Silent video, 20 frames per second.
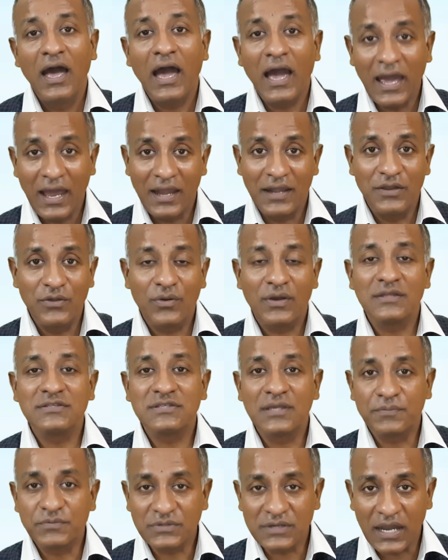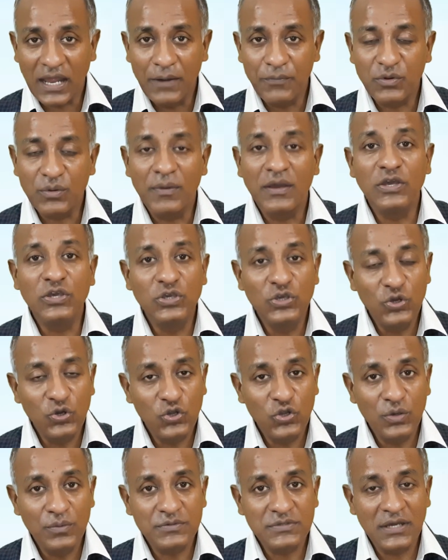And you can subscribe to my
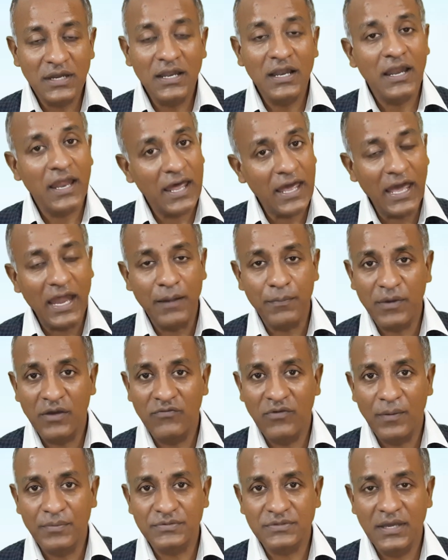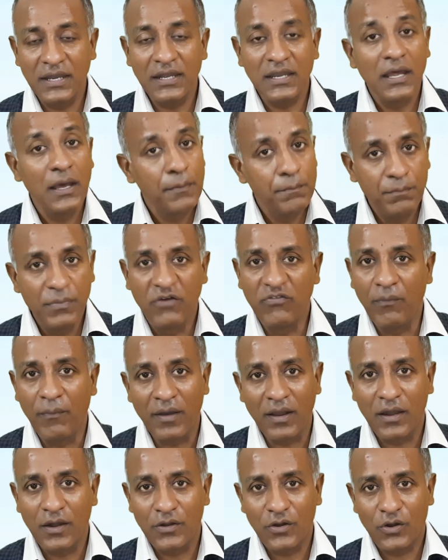YouTube channel and my website,
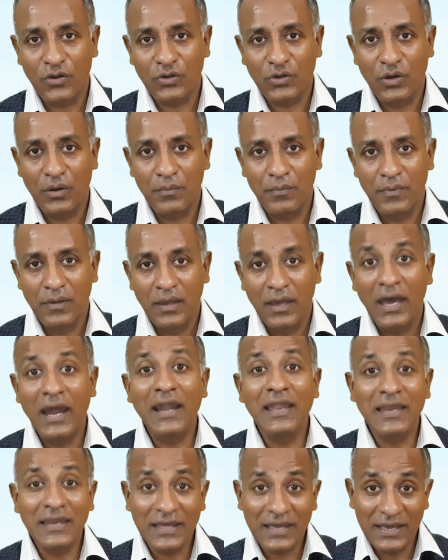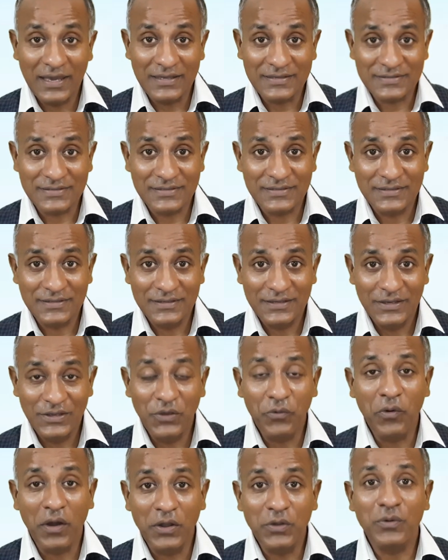bhavyamangla.com. And in case
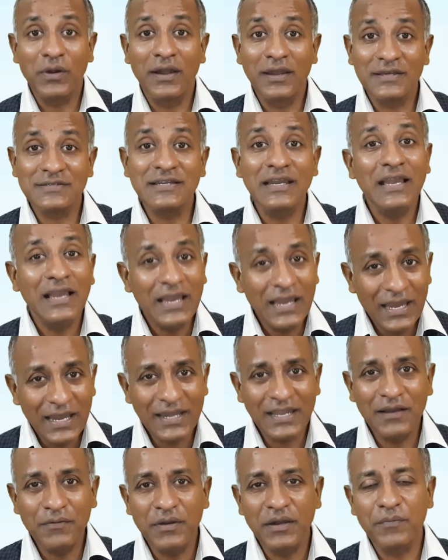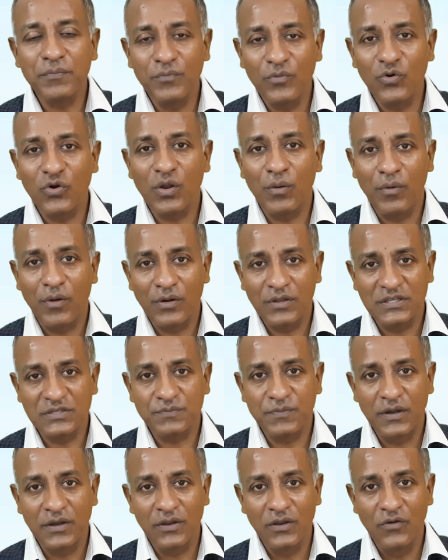you want to understand a little bit more about this
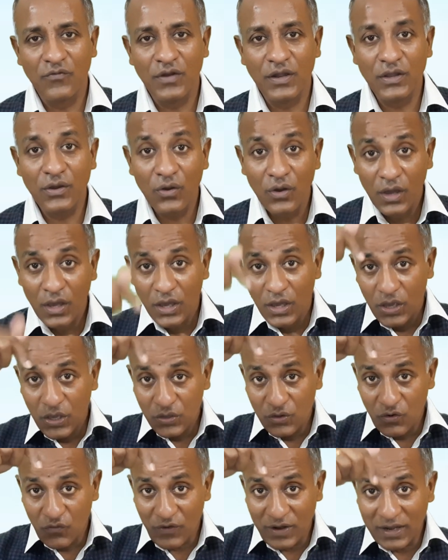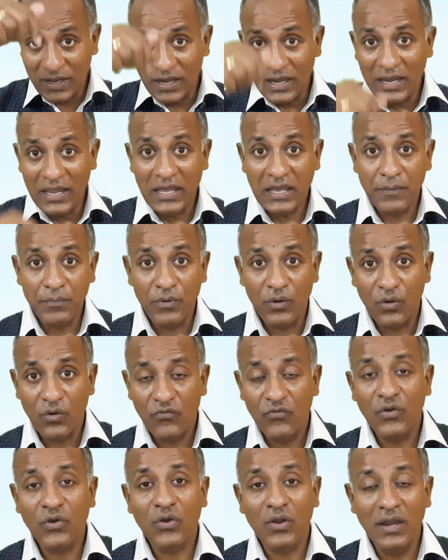particular video, you'll find a link below.
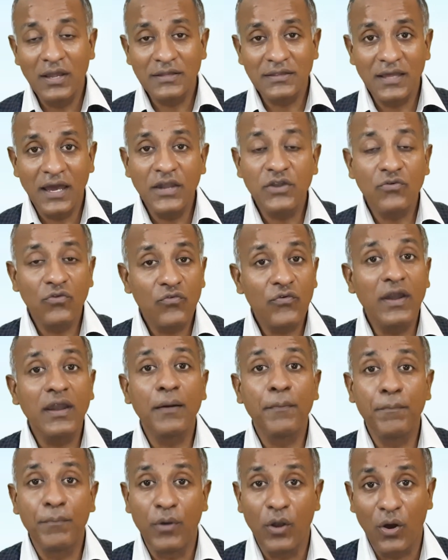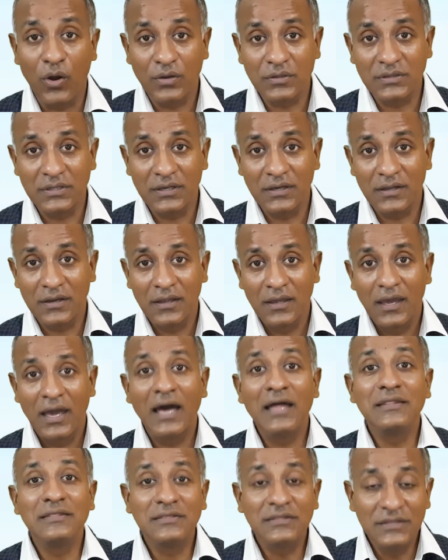If you click that, you'll find a blog there.
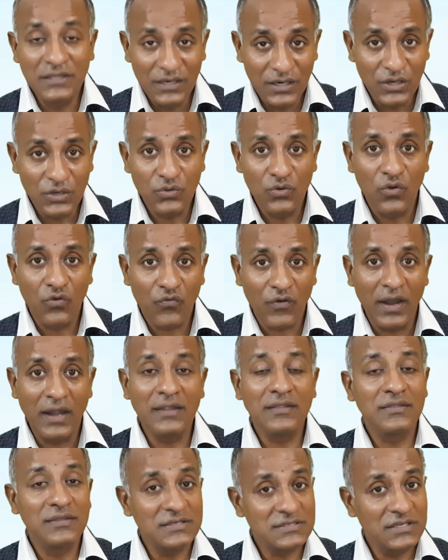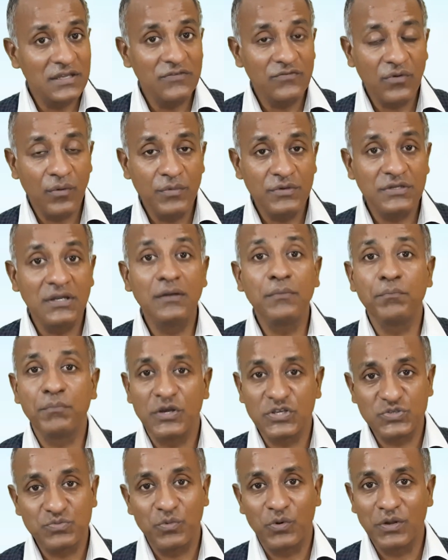And there you'll find this information
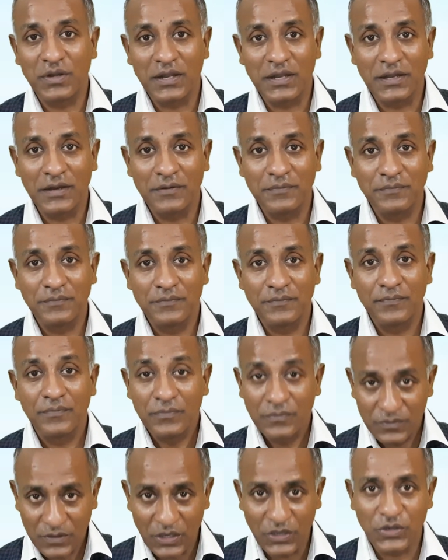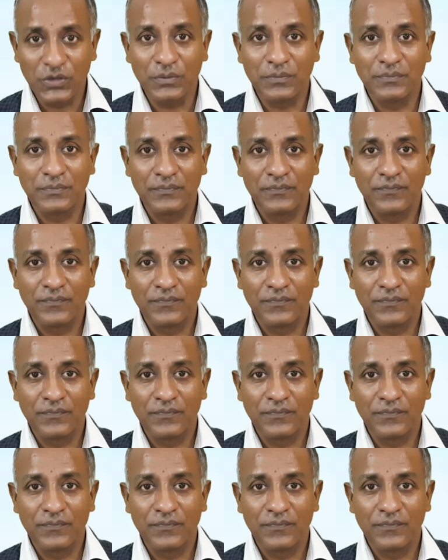much more detailed. Thank you.